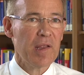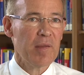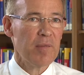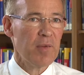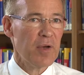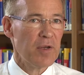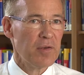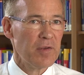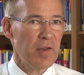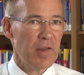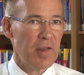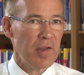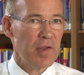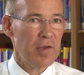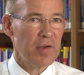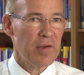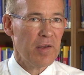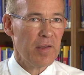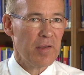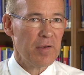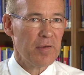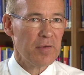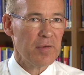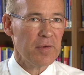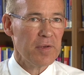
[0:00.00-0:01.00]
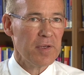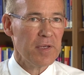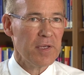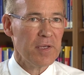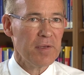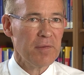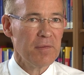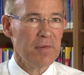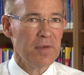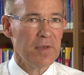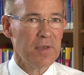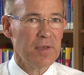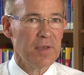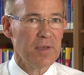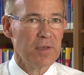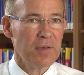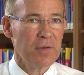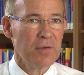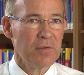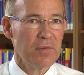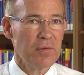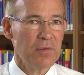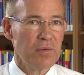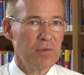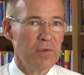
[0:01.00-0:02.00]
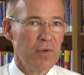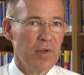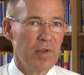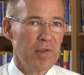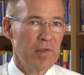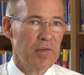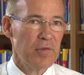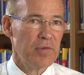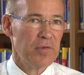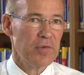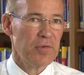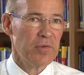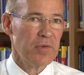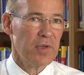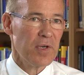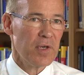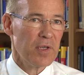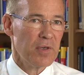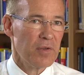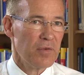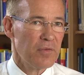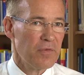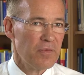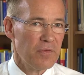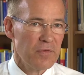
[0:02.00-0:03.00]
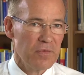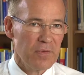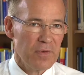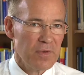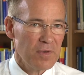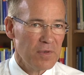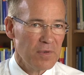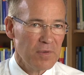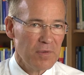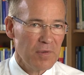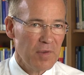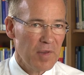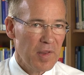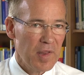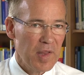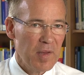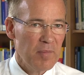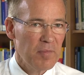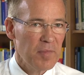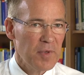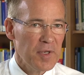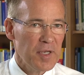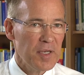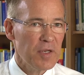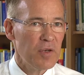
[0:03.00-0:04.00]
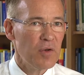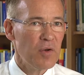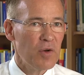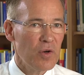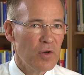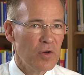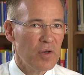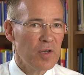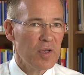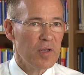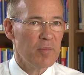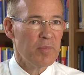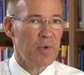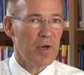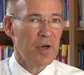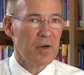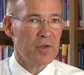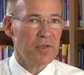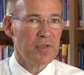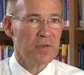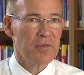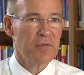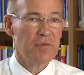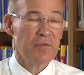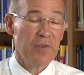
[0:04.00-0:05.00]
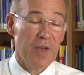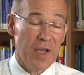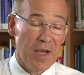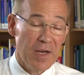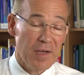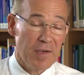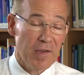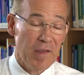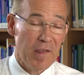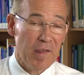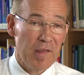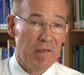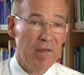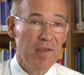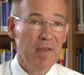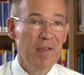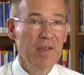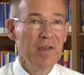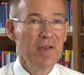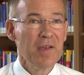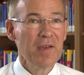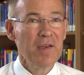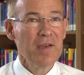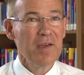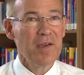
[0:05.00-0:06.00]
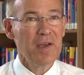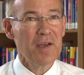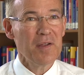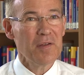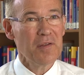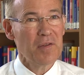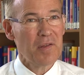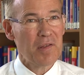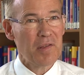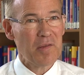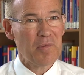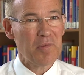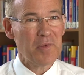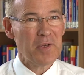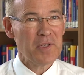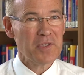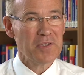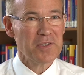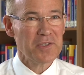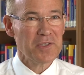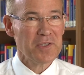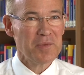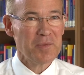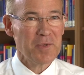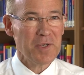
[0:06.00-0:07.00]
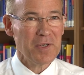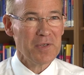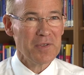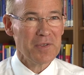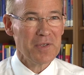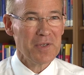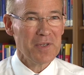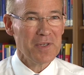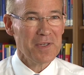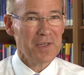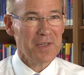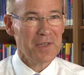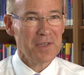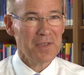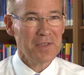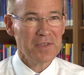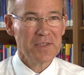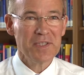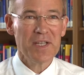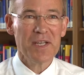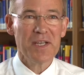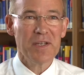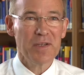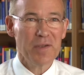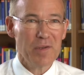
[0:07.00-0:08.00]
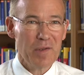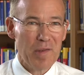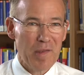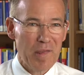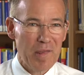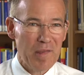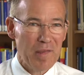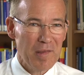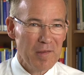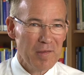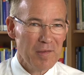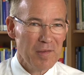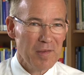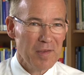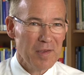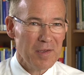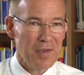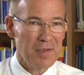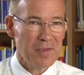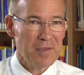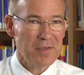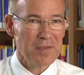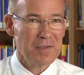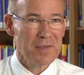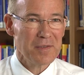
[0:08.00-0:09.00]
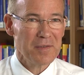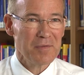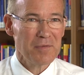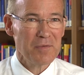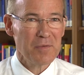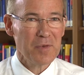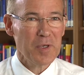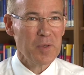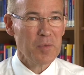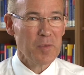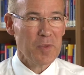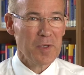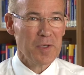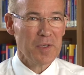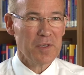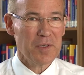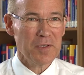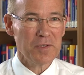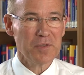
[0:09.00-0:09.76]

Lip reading: about this industry, also to kind of simply learn about facts and not so much about like tales that frequently are